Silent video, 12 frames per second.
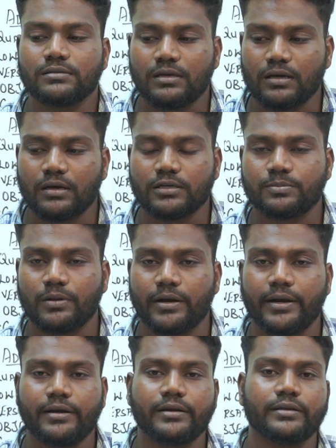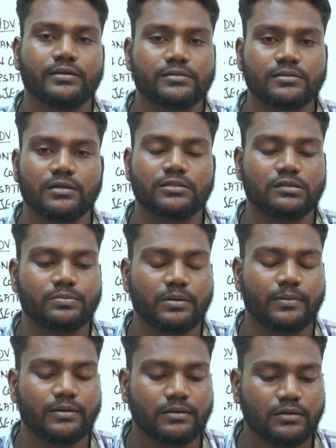exploratory research,
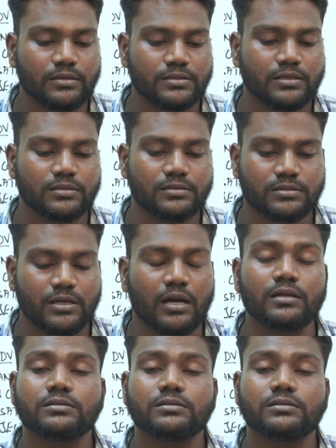experimental research design,